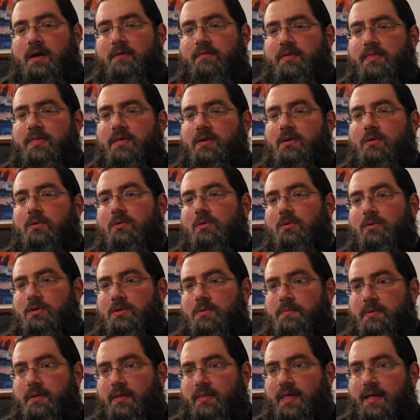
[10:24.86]
everything you do
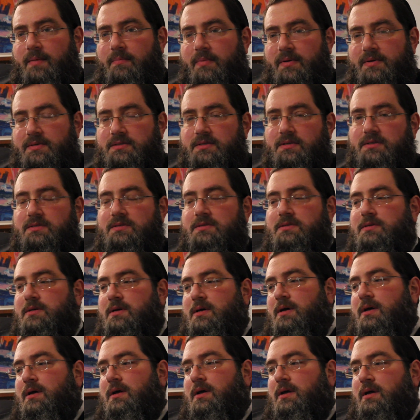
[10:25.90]
to build that business
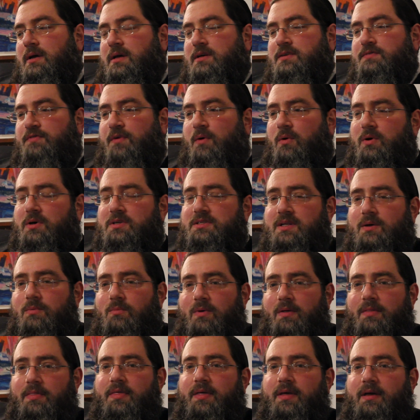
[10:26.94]
is focused
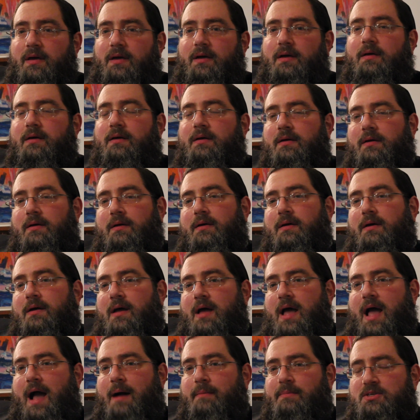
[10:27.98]
on one thing.
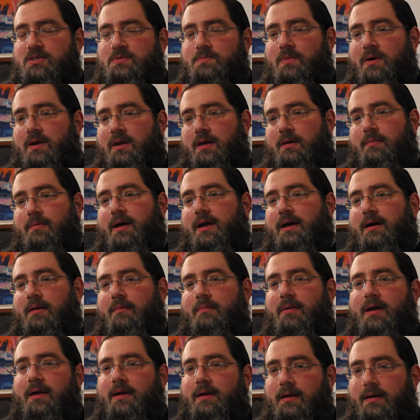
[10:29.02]
How much money am I going
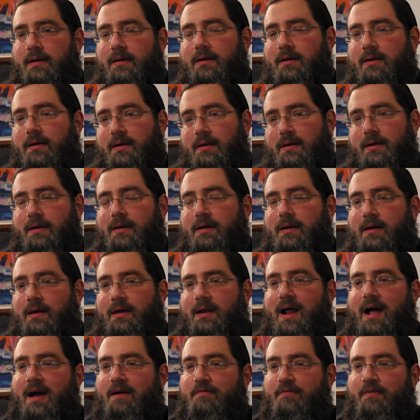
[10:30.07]
to make,
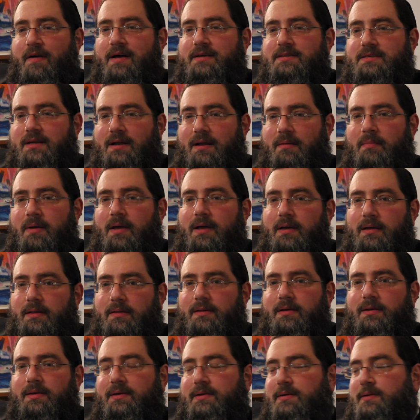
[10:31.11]
and how fast can I make
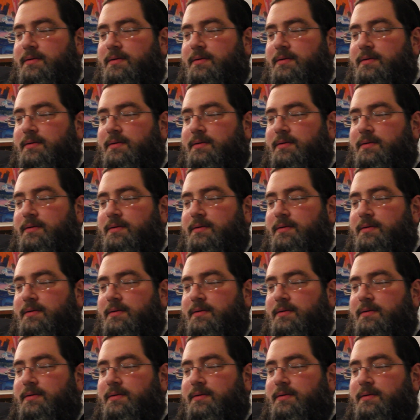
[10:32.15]
it?